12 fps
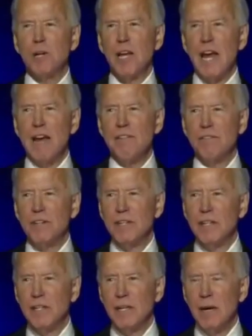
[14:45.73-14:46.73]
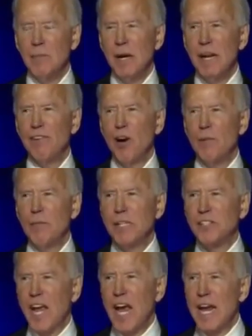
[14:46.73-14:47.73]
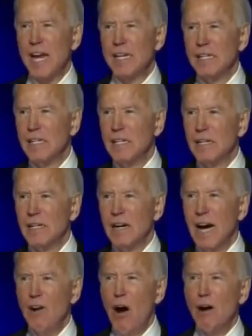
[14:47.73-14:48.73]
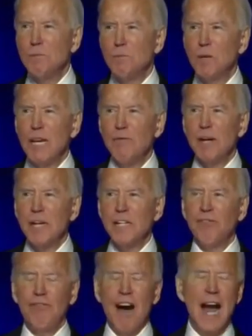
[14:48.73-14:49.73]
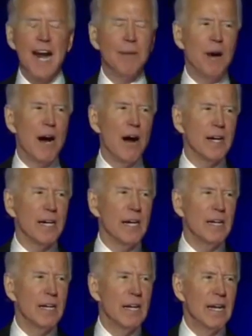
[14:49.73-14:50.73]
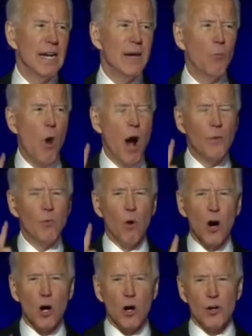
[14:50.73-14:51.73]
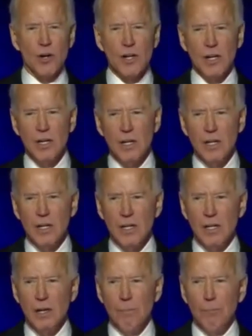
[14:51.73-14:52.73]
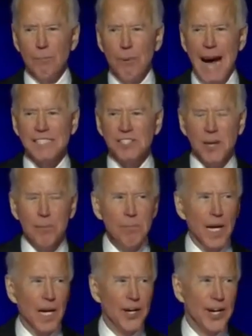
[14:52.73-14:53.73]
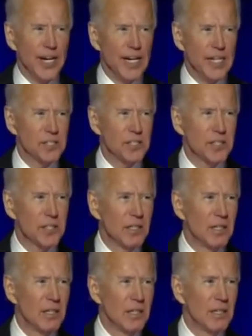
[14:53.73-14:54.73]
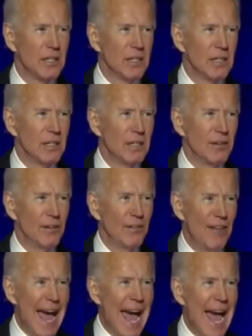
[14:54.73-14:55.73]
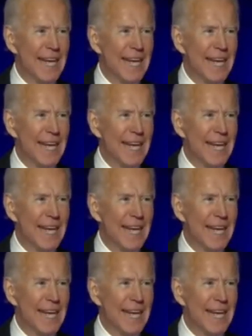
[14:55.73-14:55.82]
believed, many of you heard me say it, I've always believed we can define America in one word: possibilities. That